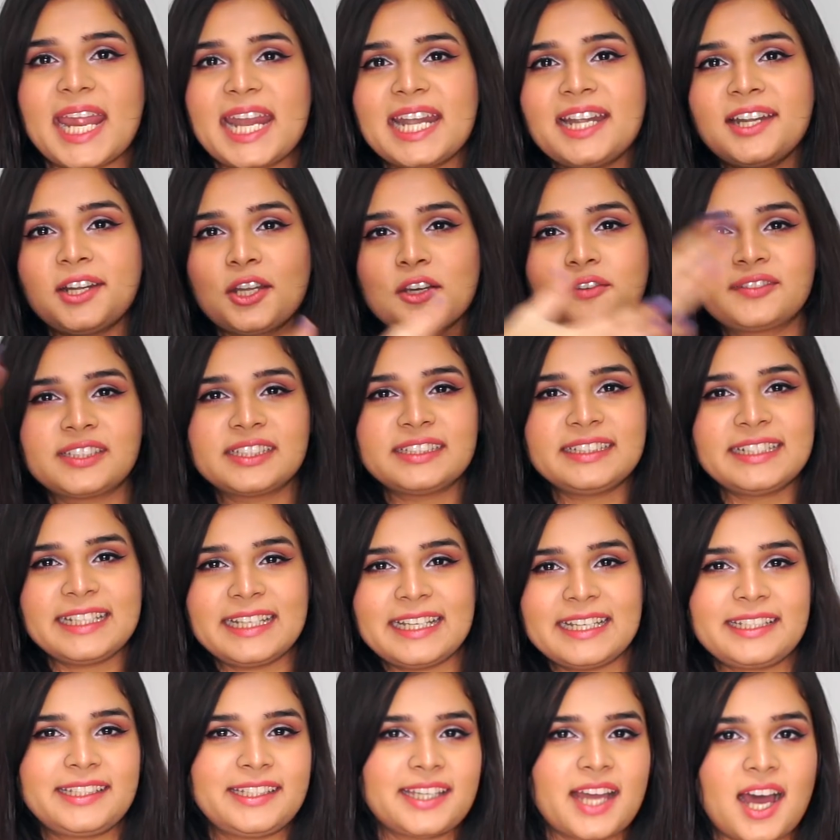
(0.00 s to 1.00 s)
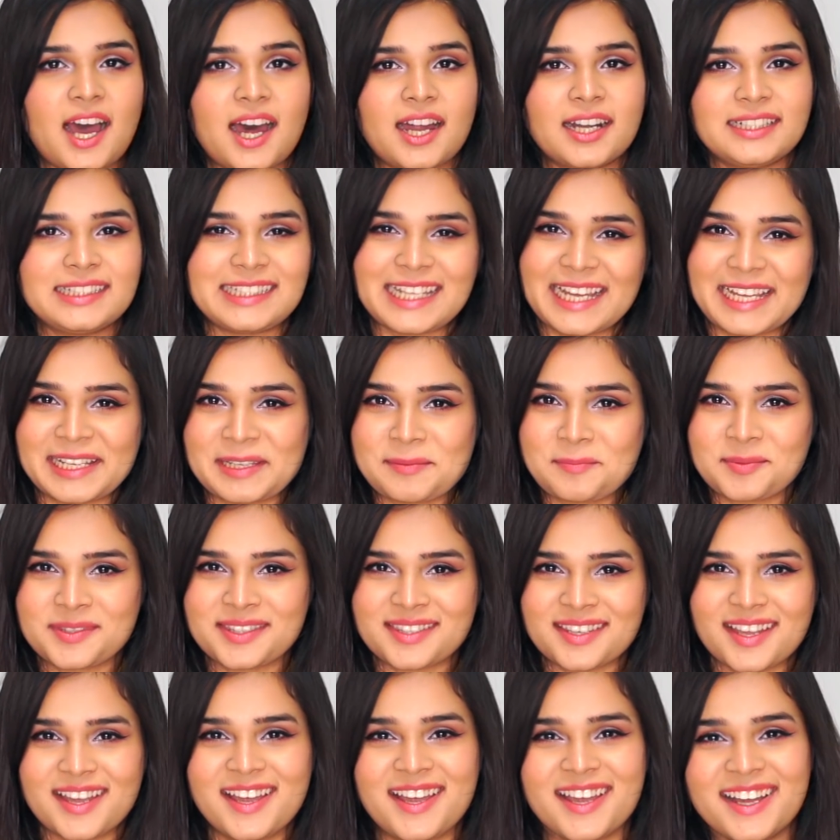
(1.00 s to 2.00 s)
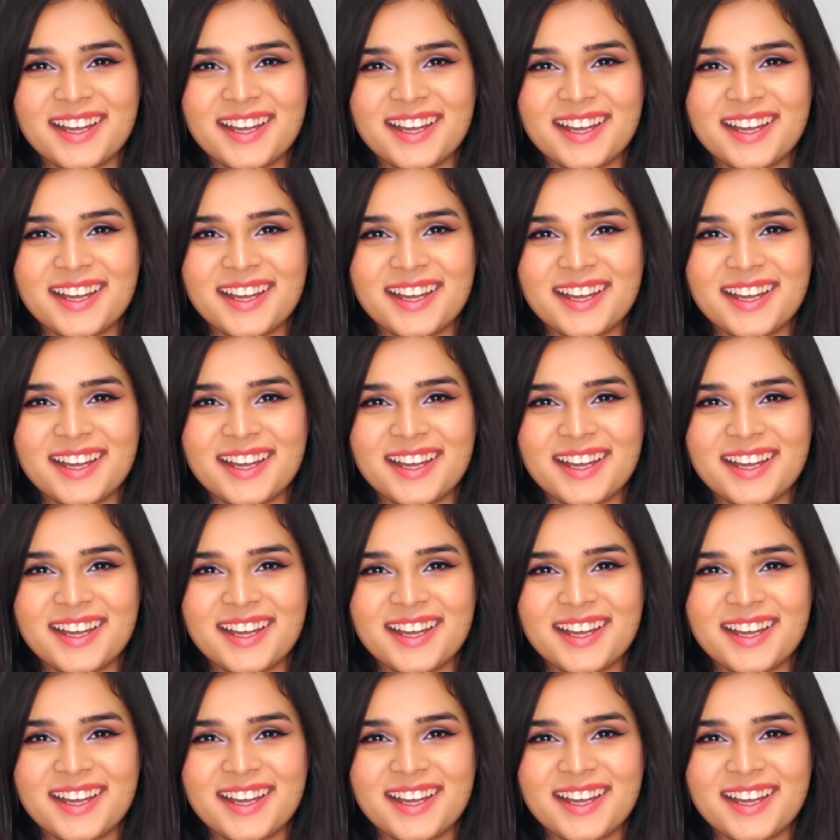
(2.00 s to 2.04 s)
End of the day gyan types.